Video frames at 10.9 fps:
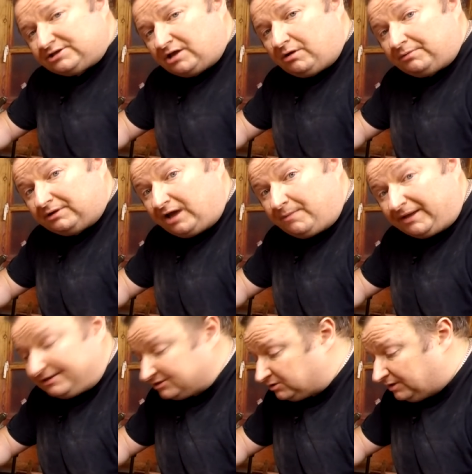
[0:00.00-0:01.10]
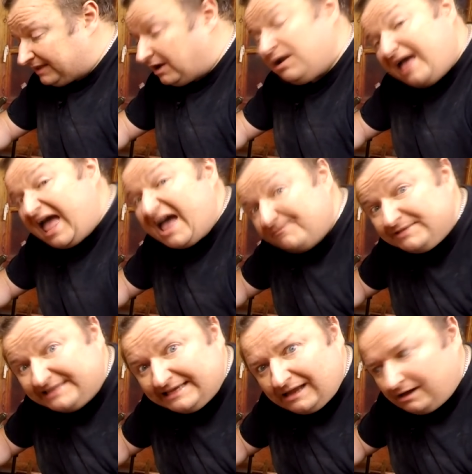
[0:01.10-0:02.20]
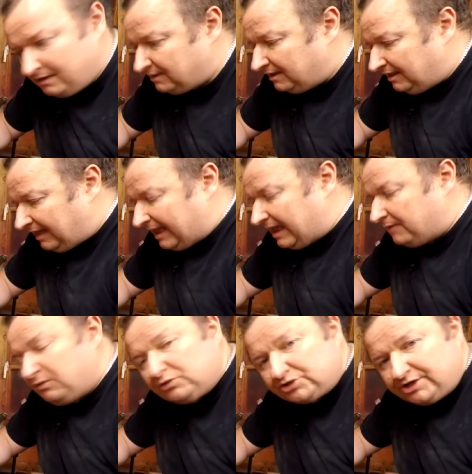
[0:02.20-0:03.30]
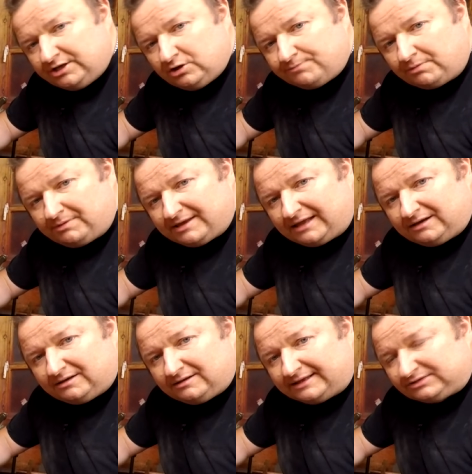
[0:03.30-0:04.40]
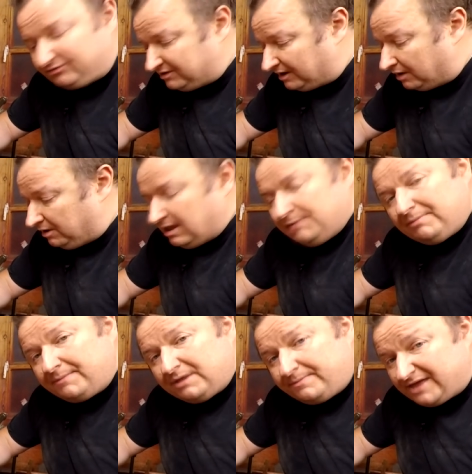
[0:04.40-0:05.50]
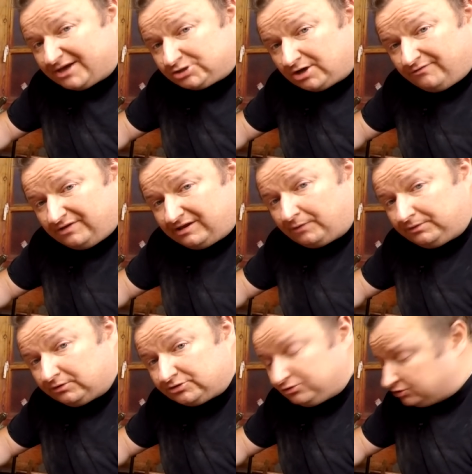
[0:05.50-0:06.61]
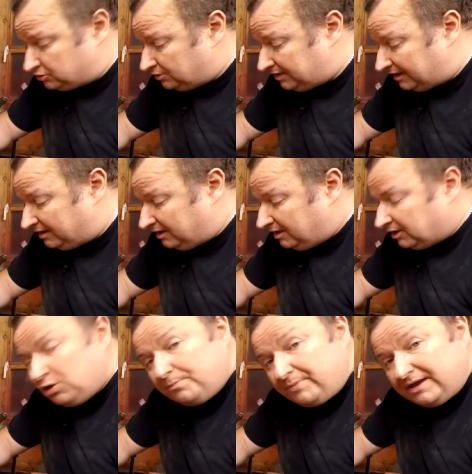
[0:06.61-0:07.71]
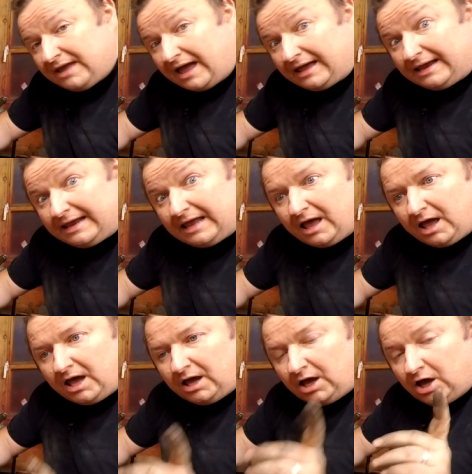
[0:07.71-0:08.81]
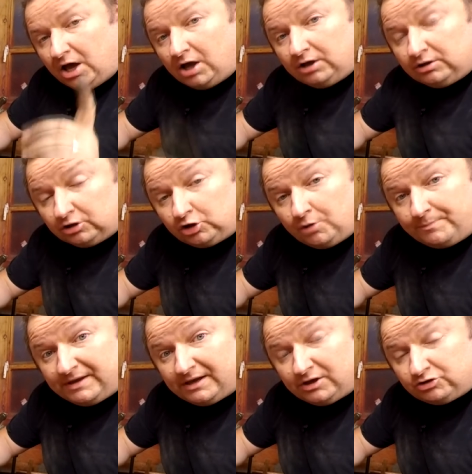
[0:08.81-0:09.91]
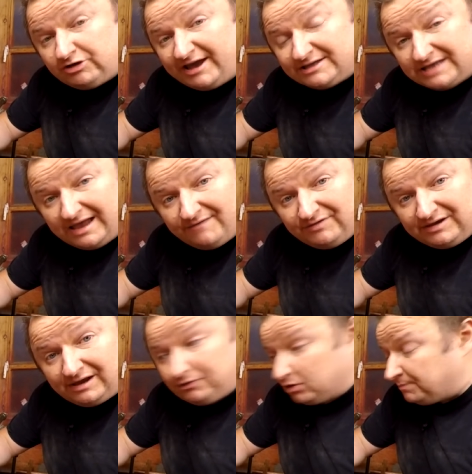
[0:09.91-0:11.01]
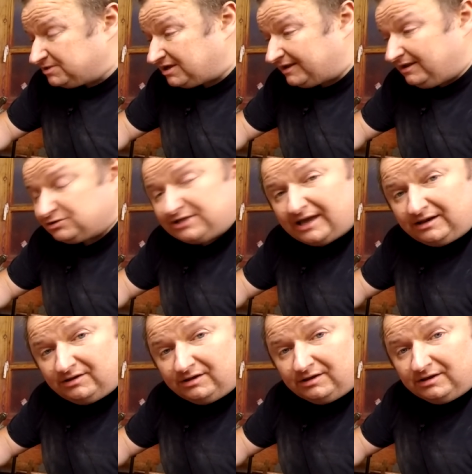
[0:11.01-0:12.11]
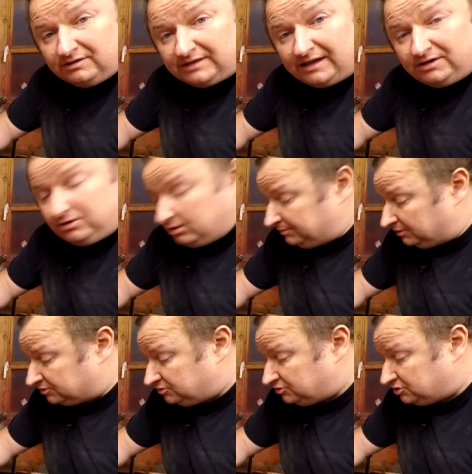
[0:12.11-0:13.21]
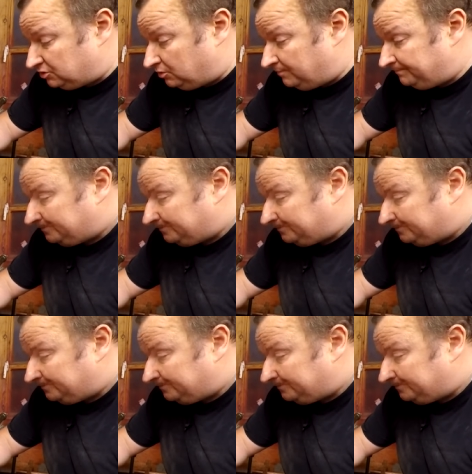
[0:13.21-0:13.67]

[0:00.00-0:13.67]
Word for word: So I'm going to go back inside now, have me dinner, and we'll see you probably again in the next video. Maybe a Piaggio video, we're not too sure yet. Could be a uh, could be a, a Trans Am video. It could be something else down the down the unit. We're not too sure.